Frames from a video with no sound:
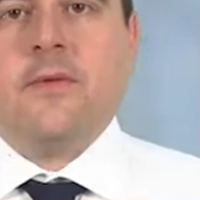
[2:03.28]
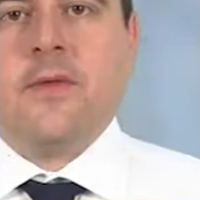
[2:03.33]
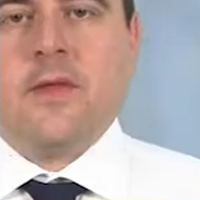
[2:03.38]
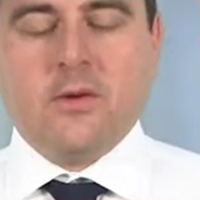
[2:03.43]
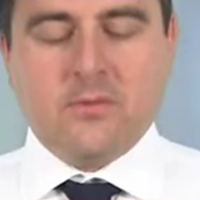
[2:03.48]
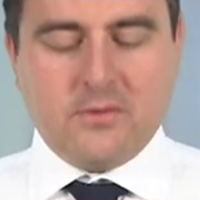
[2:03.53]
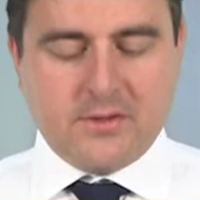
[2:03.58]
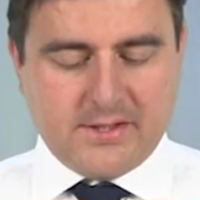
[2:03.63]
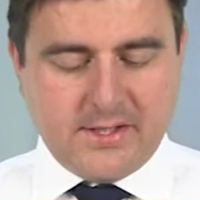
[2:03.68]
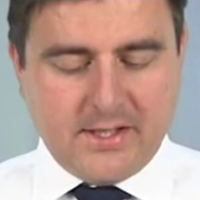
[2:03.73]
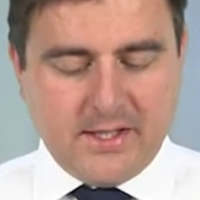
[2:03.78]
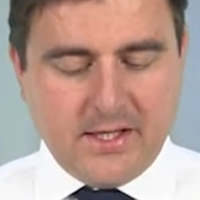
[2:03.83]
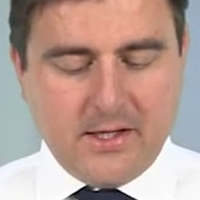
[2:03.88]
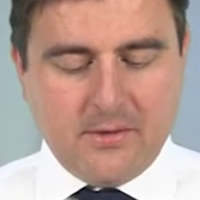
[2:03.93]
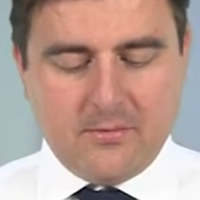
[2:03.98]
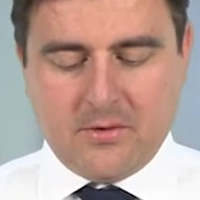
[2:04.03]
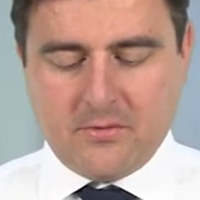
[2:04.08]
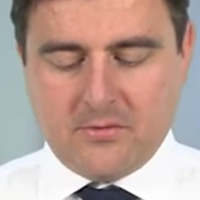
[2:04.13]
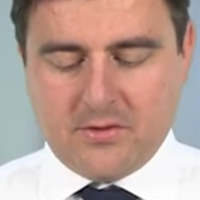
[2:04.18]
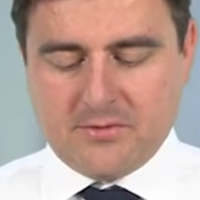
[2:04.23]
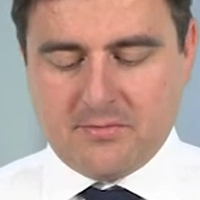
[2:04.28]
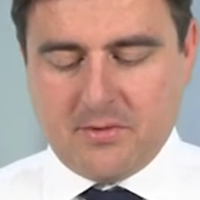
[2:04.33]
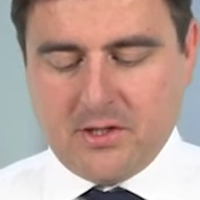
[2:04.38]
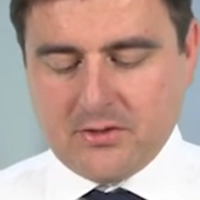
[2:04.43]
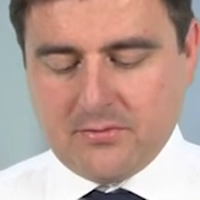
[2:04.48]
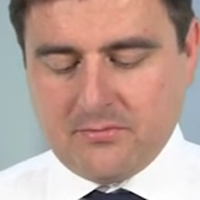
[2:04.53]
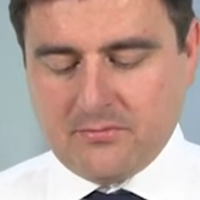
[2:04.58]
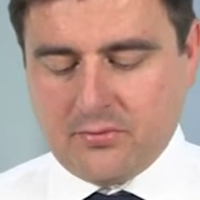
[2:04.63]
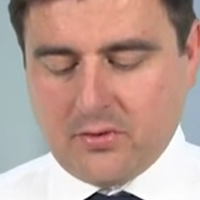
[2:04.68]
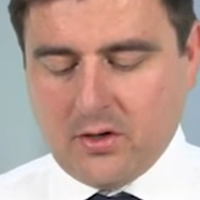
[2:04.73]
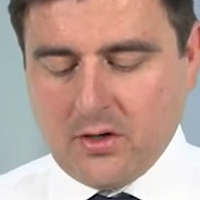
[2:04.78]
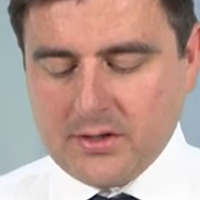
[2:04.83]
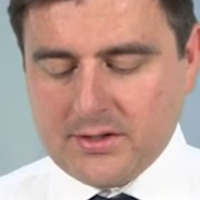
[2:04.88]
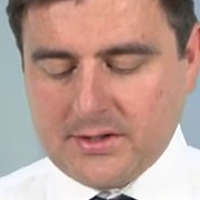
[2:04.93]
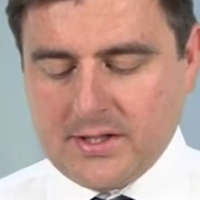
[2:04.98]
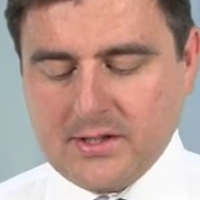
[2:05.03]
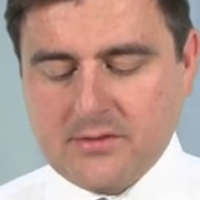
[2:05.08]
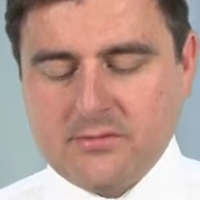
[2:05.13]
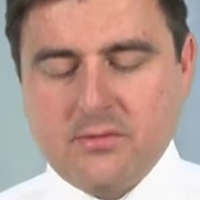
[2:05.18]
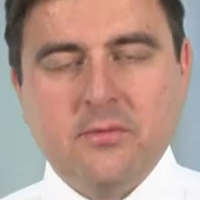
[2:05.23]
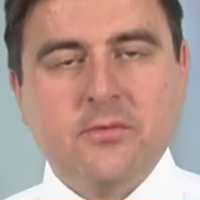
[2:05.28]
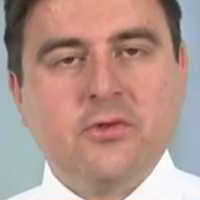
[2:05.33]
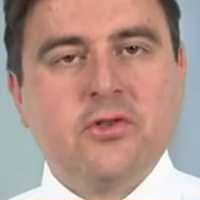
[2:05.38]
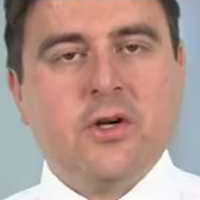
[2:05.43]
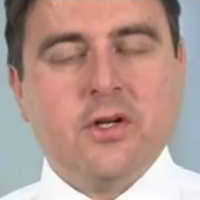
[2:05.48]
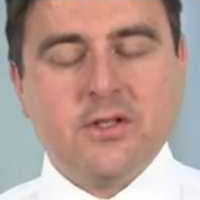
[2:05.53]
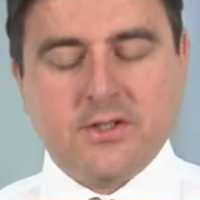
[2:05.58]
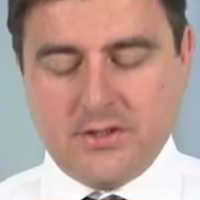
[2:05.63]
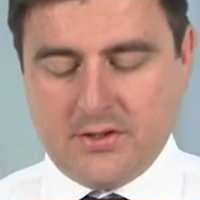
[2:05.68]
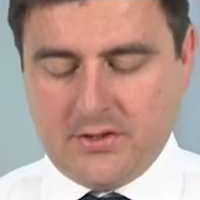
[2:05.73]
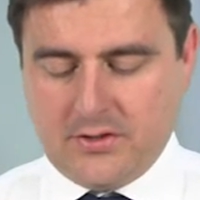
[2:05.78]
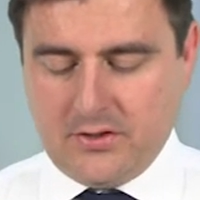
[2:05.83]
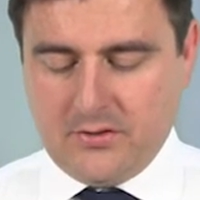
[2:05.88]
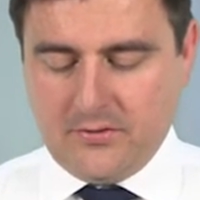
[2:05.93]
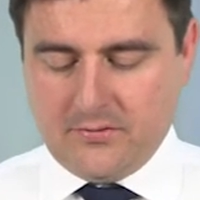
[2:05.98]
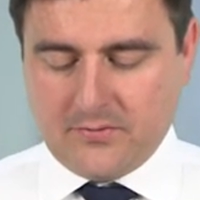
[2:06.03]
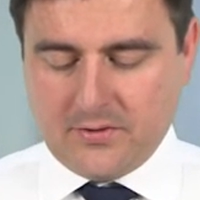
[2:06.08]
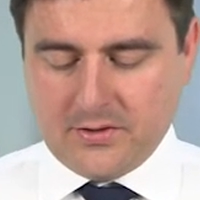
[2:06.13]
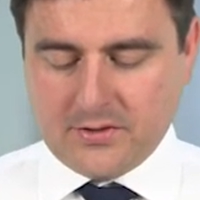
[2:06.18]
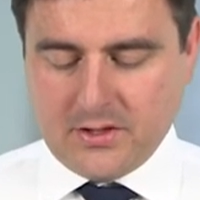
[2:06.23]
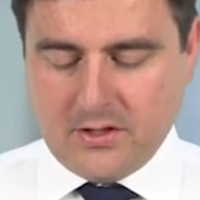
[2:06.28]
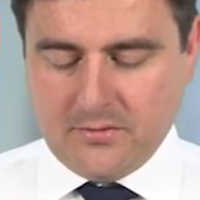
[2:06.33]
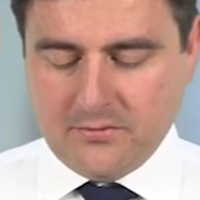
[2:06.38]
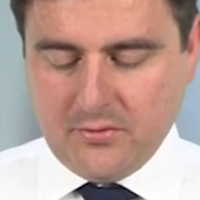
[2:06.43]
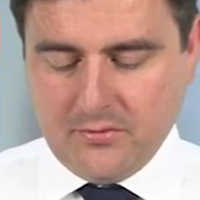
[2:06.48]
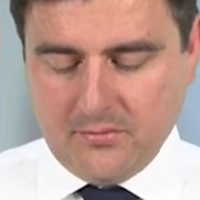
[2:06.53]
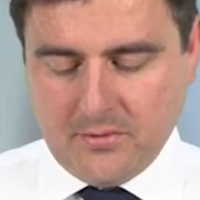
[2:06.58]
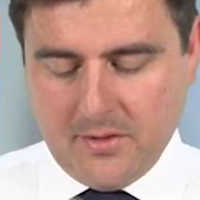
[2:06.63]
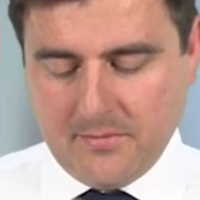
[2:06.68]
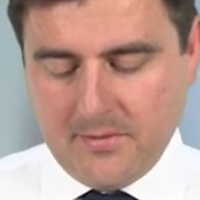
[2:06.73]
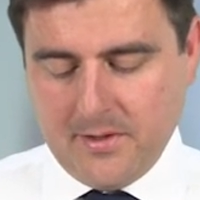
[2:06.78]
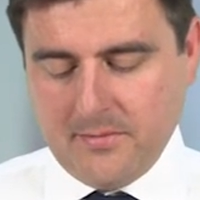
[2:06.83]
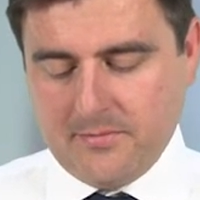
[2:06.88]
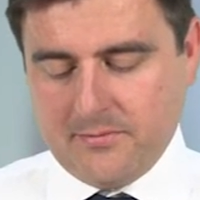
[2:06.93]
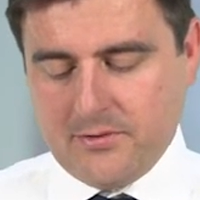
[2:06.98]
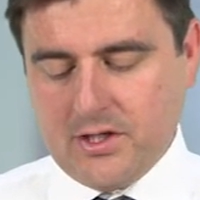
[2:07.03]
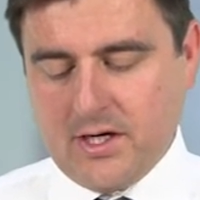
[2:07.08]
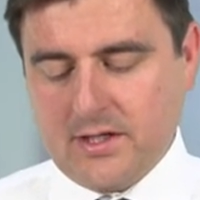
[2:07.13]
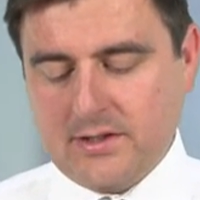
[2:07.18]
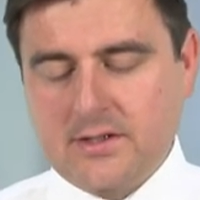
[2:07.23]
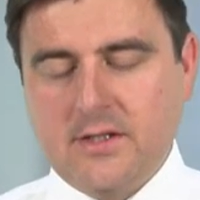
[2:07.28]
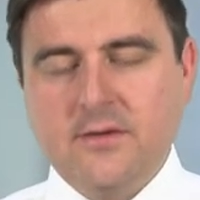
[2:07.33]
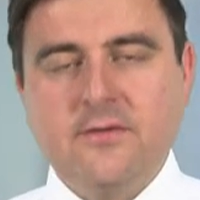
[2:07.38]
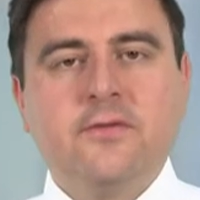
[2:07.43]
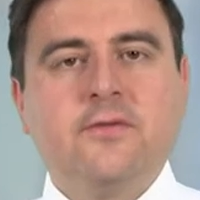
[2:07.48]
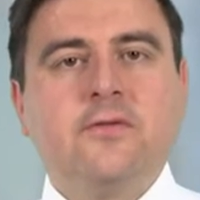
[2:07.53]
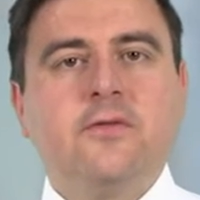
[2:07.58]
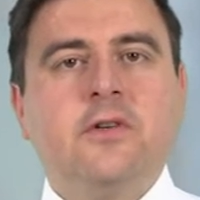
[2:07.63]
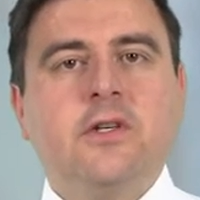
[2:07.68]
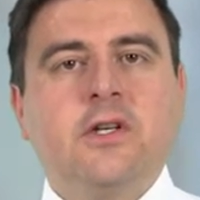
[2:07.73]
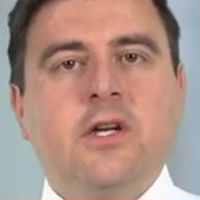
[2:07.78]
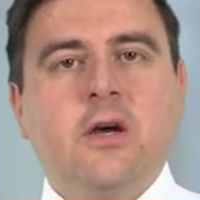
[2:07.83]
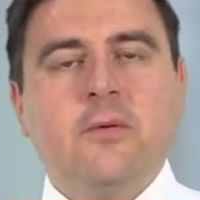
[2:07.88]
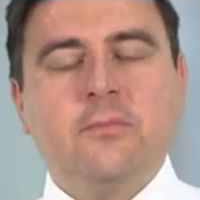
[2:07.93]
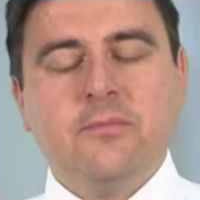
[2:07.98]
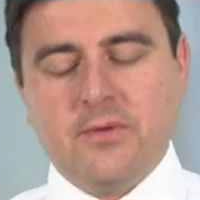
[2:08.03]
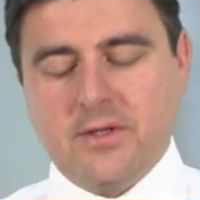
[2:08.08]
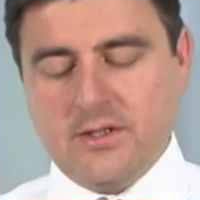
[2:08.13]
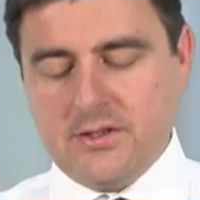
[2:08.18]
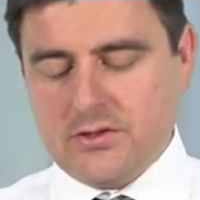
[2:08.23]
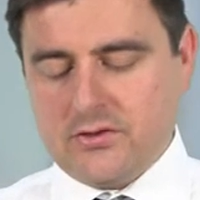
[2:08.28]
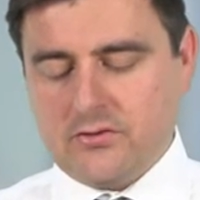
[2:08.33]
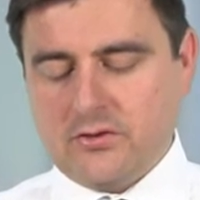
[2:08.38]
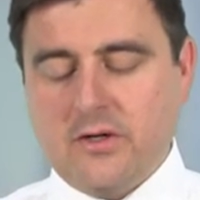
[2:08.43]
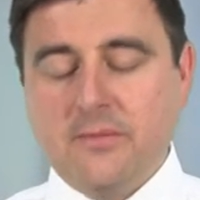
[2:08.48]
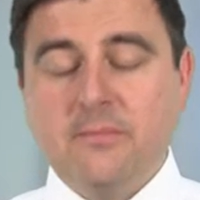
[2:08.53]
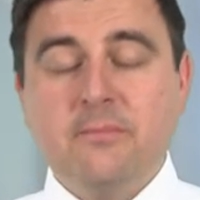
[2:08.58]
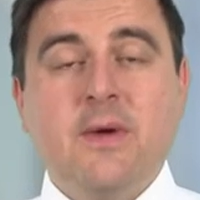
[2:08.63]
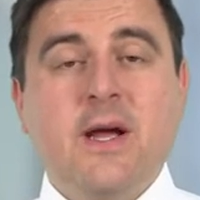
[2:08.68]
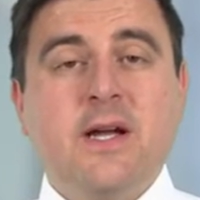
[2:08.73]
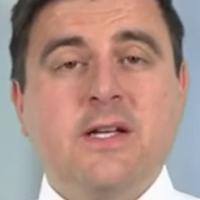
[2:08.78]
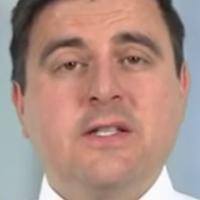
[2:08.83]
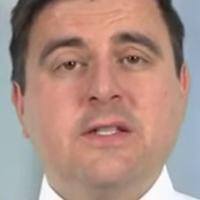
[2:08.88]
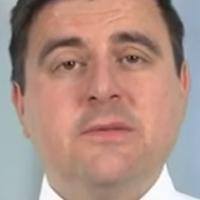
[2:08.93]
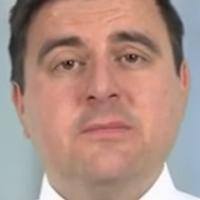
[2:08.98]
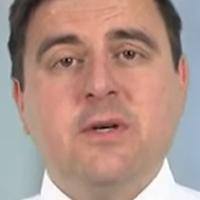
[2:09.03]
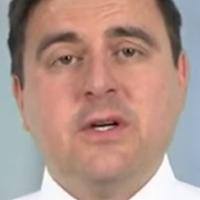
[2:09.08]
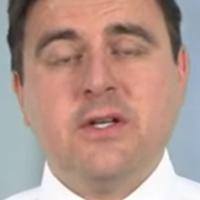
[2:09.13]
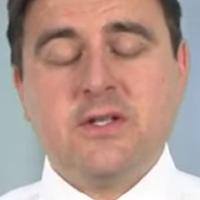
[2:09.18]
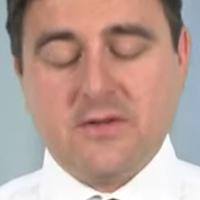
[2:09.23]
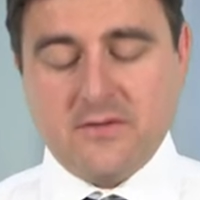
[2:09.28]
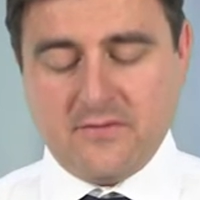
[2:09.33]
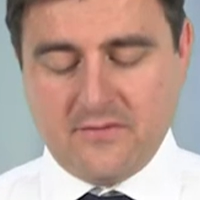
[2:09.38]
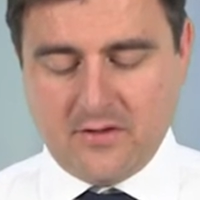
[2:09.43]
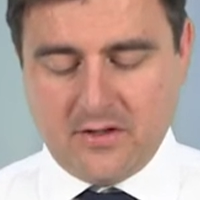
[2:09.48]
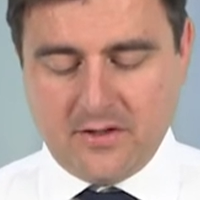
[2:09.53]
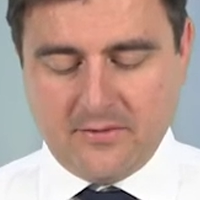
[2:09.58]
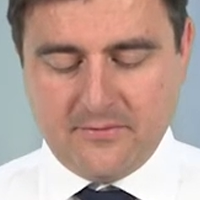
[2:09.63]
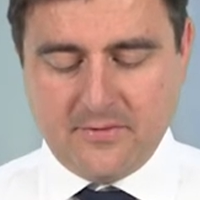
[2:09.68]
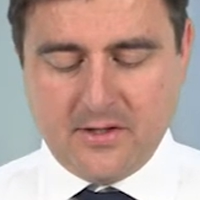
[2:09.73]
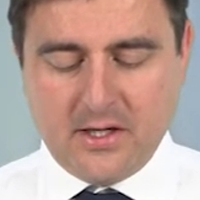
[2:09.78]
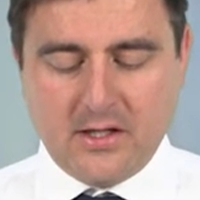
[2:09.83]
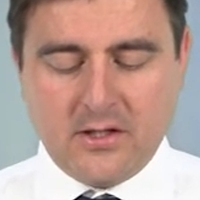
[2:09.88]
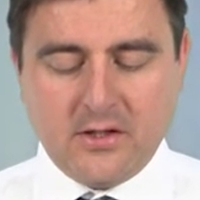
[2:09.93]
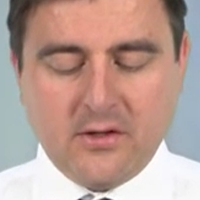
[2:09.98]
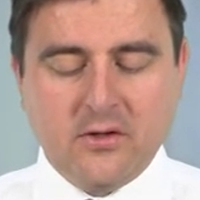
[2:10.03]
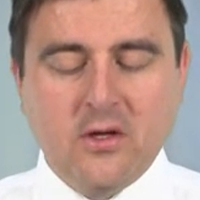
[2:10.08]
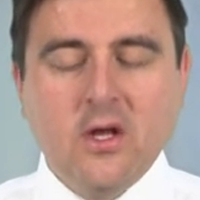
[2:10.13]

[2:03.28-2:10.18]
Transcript: Now we'll see here with the risk management process, what we're trying to do, for example, might be objective for a company to try and maximize the firm value.